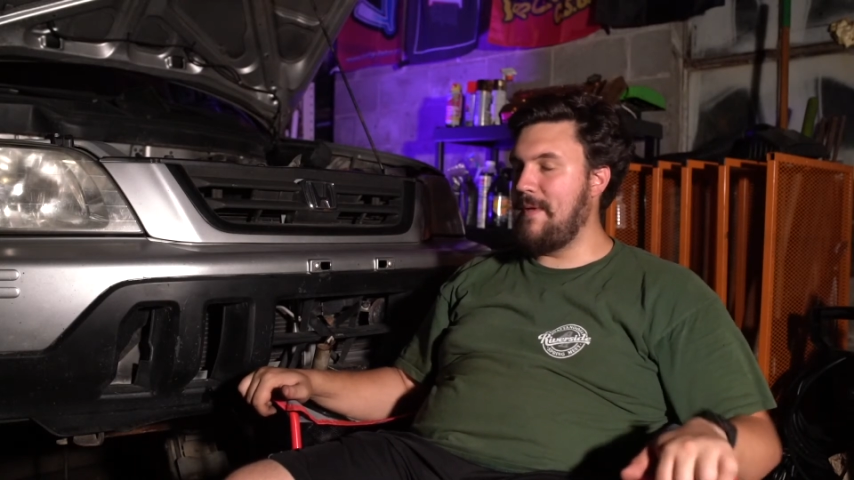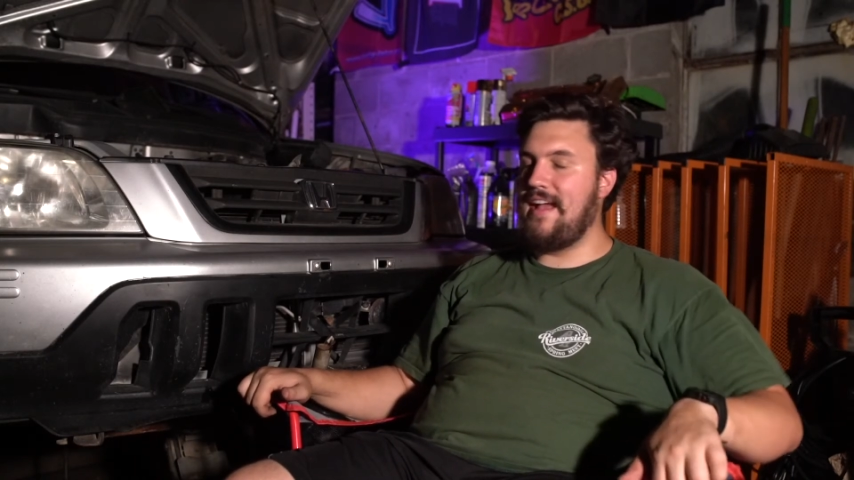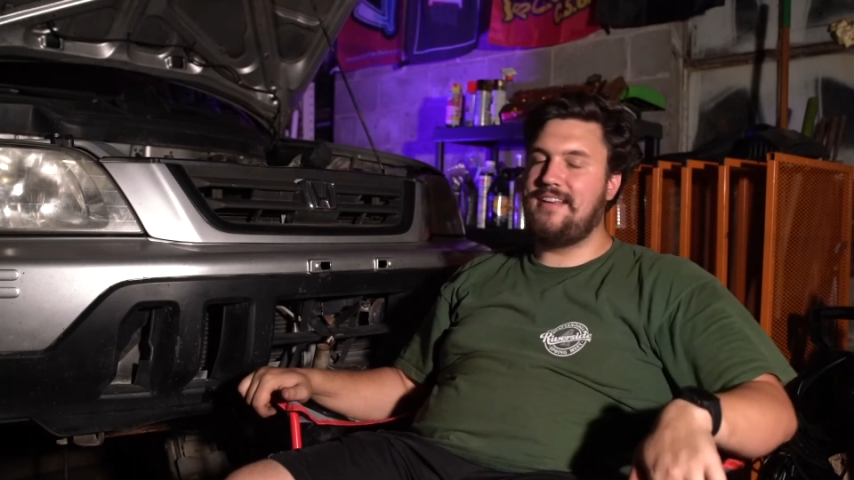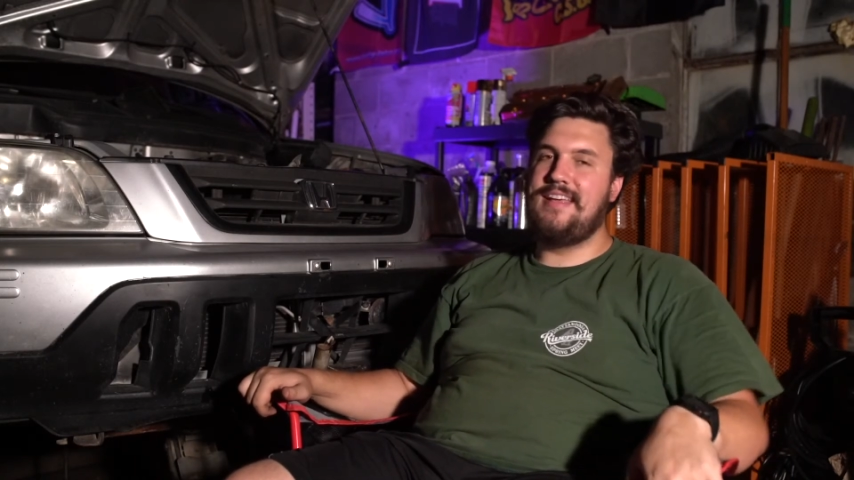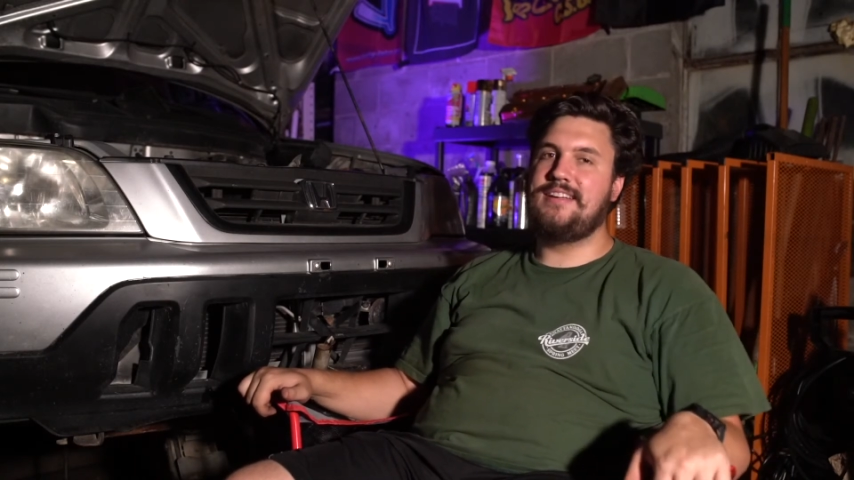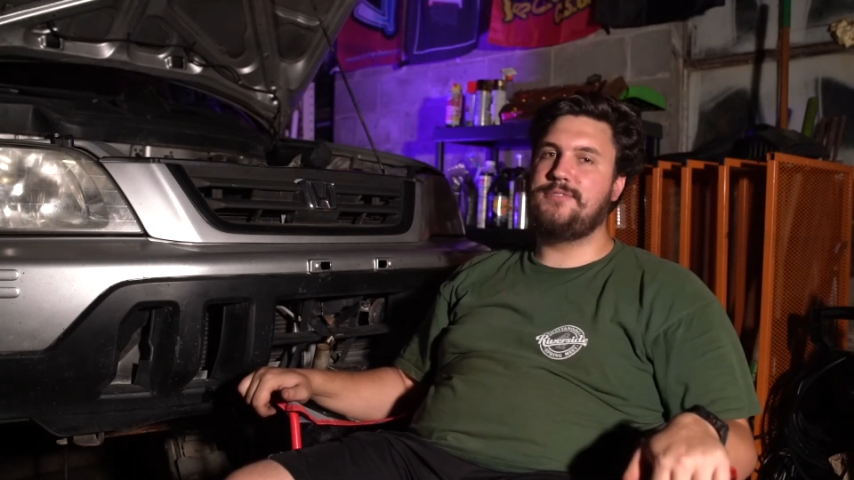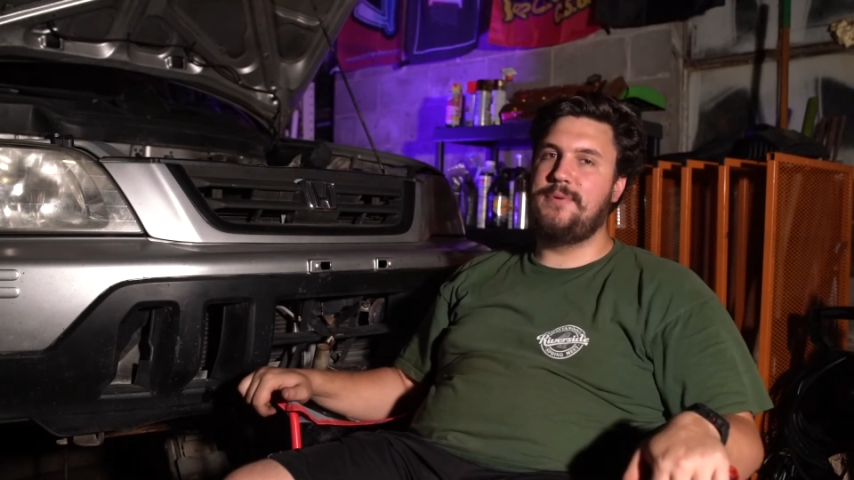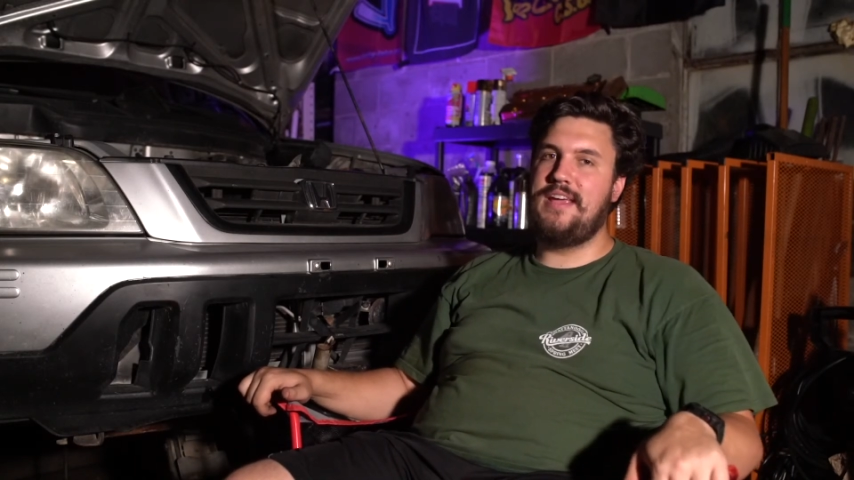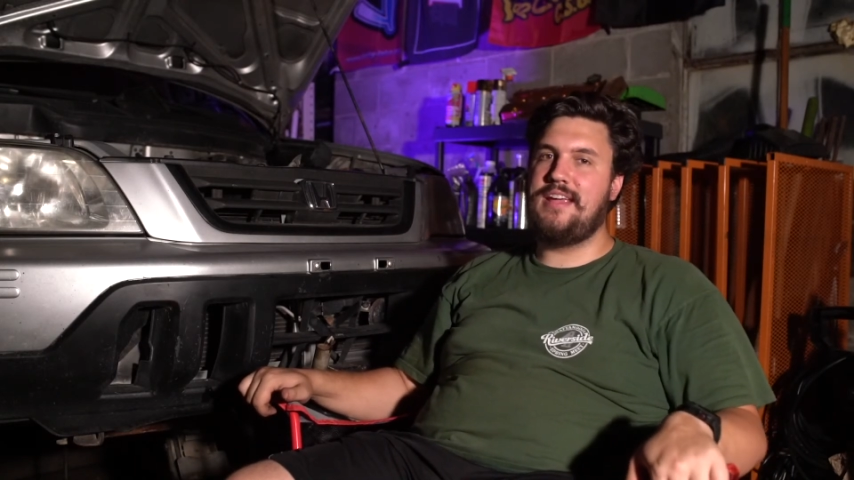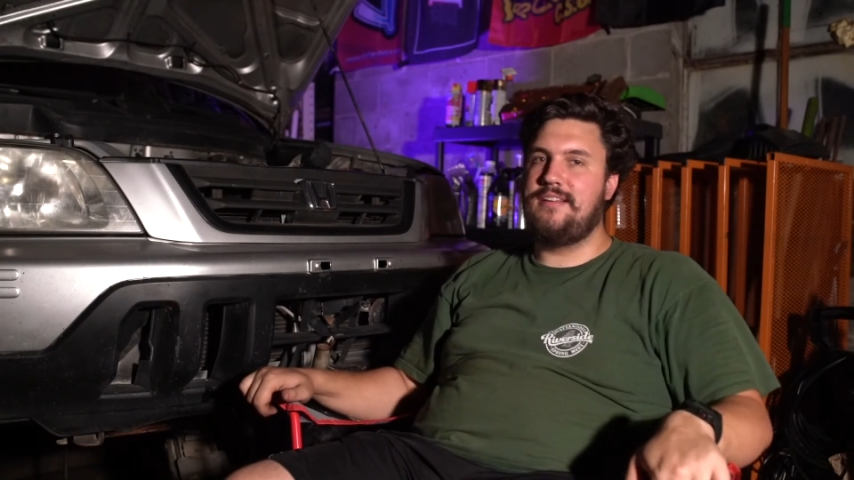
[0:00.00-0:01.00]
back next
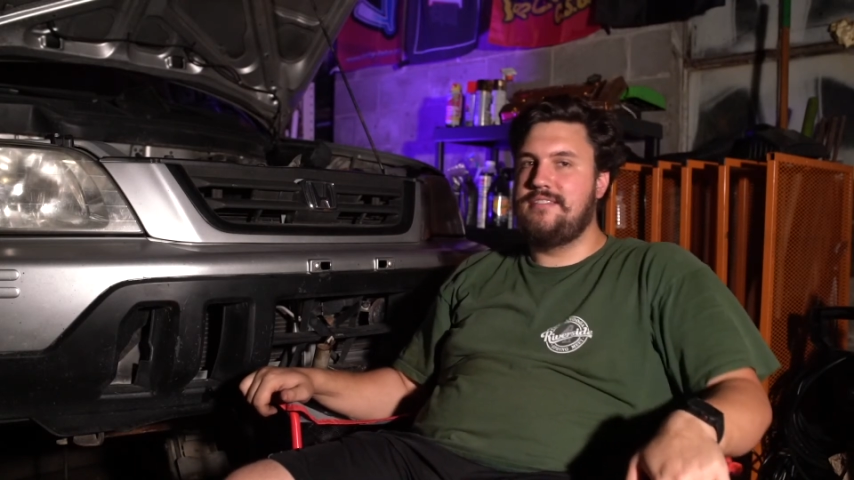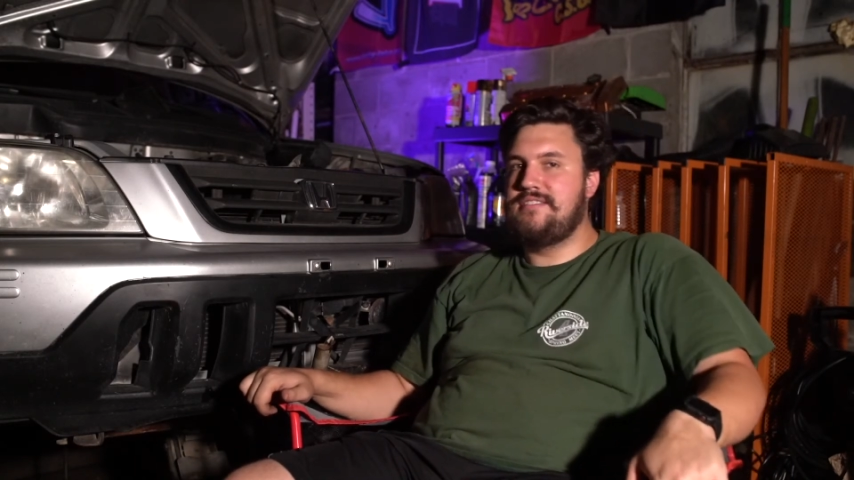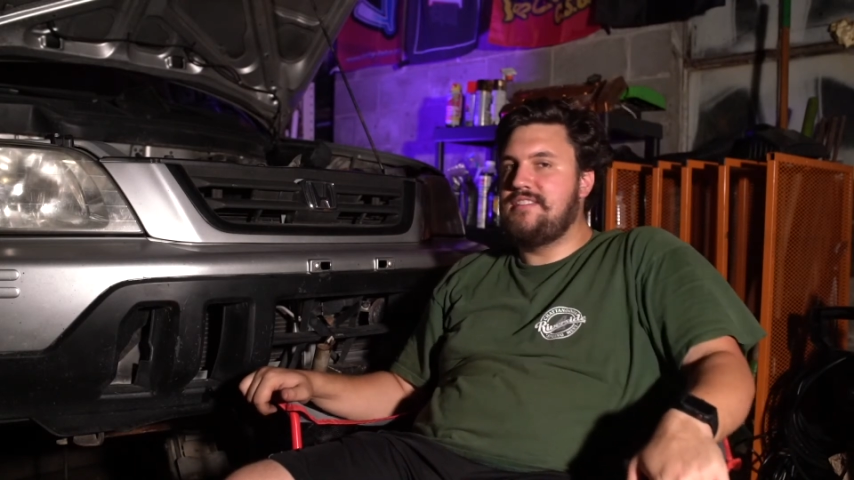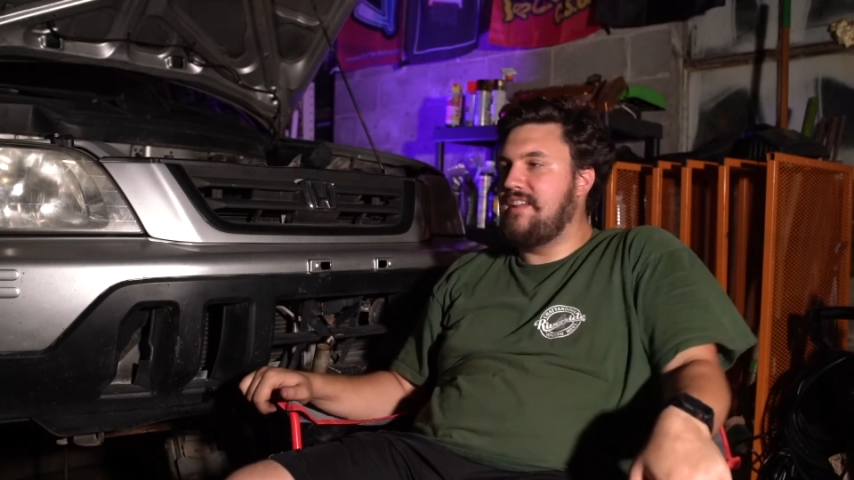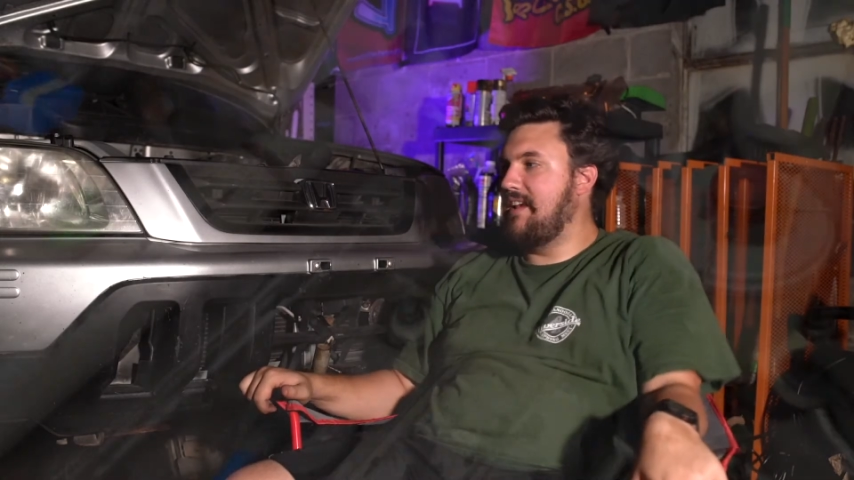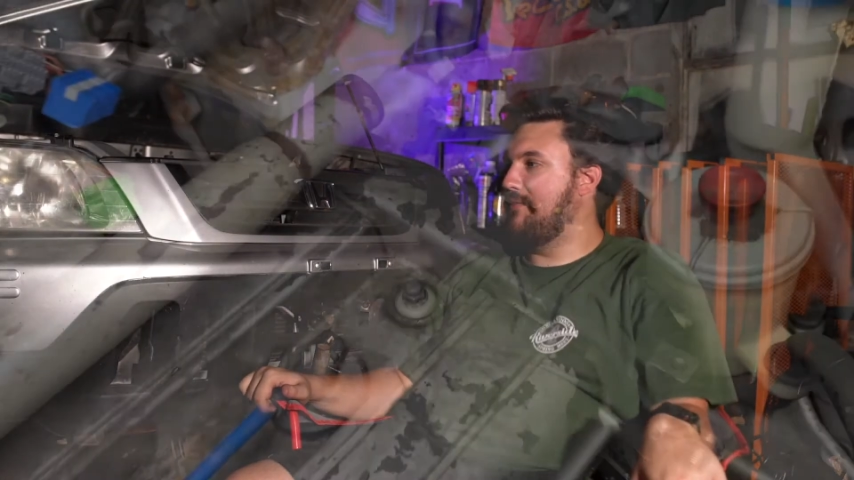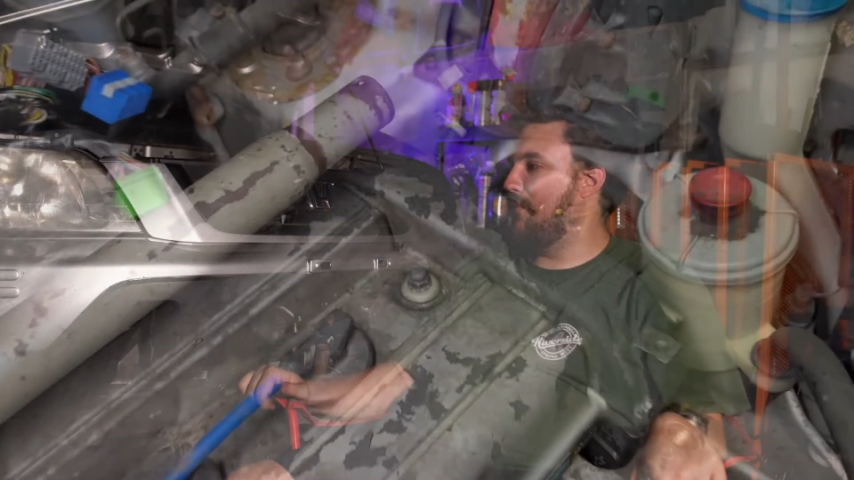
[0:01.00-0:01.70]
week and see if we